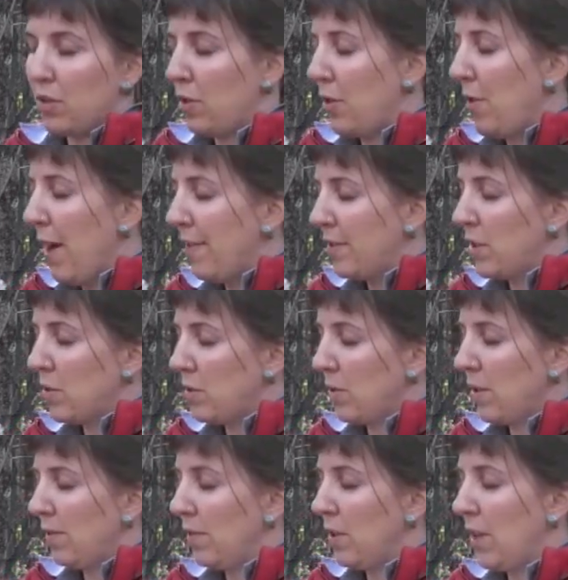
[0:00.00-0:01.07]
So you have to
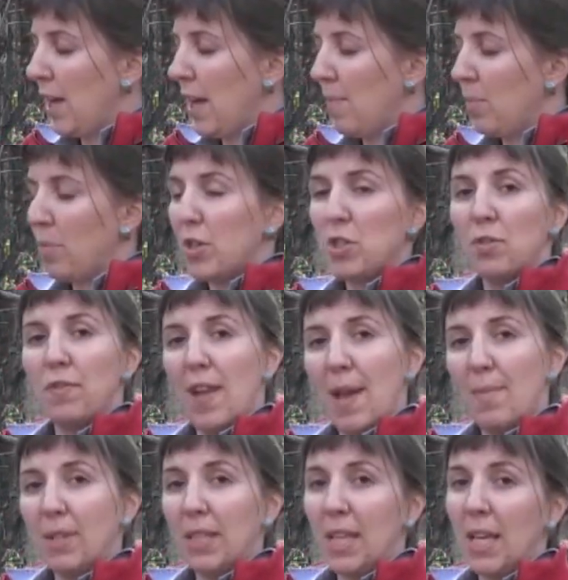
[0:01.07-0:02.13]
sort of look up which
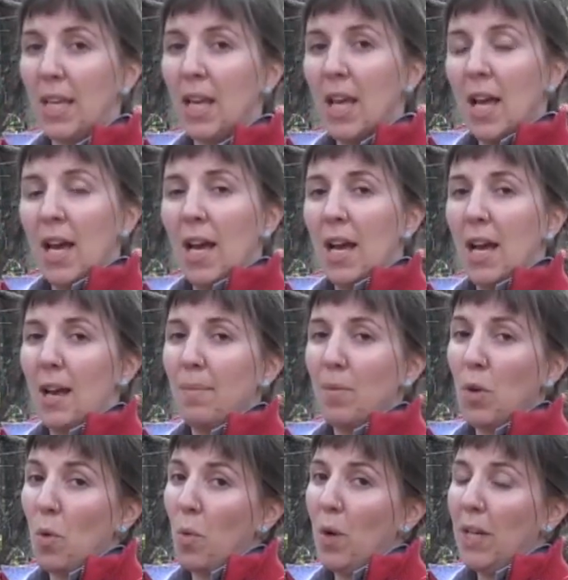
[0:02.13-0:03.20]
family
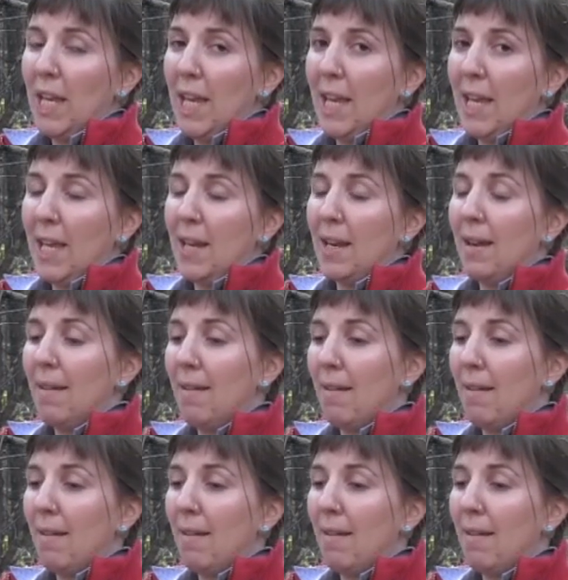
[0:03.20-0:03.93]
you're working in